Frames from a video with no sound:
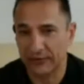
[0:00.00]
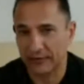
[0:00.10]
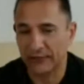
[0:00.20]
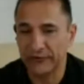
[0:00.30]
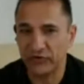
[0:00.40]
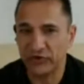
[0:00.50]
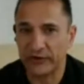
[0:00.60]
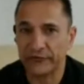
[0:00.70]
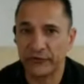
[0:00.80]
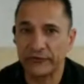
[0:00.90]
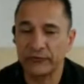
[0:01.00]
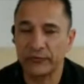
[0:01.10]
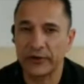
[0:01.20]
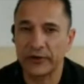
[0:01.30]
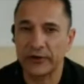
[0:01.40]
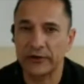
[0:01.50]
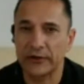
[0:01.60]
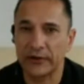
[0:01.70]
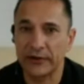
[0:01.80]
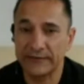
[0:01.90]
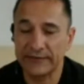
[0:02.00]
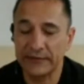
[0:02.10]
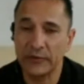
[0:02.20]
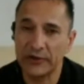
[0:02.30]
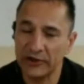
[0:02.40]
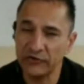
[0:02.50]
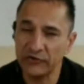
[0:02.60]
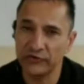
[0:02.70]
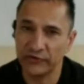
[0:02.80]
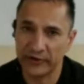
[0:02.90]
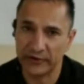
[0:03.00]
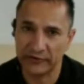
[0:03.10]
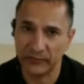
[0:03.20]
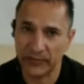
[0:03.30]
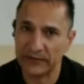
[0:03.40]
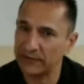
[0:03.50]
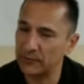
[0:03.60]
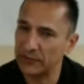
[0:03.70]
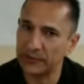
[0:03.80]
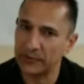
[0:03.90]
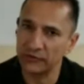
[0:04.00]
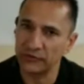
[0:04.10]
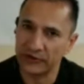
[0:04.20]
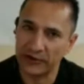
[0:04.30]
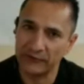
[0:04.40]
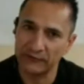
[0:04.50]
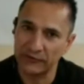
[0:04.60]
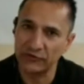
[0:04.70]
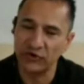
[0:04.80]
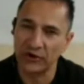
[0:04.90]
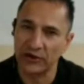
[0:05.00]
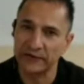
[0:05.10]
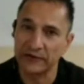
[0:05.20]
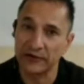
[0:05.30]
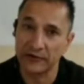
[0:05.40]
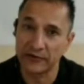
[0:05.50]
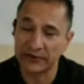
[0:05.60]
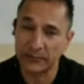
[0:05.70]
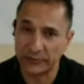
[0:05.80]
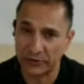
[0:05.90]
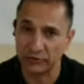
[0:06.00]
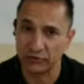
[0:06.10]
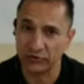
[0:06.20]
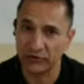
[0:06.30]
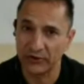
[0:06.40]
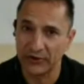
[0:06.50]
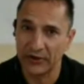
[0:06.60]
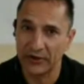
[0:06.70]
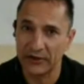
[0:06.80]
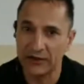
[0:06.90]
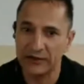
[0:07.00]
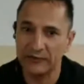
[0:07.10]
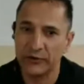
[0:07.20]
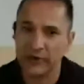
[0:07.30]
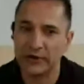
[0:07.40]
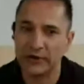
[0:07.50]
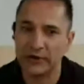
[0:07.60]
off-the-shelf software, has limitations in that respect simply because they haven't visualized that approach. And here we're